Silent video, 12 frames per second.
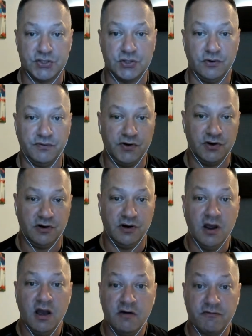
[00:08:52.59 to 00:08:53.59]
So if
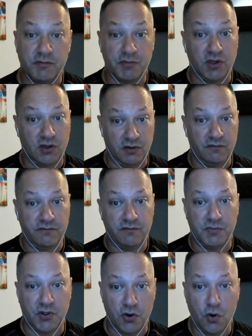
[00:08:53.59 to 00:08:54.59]
you're from the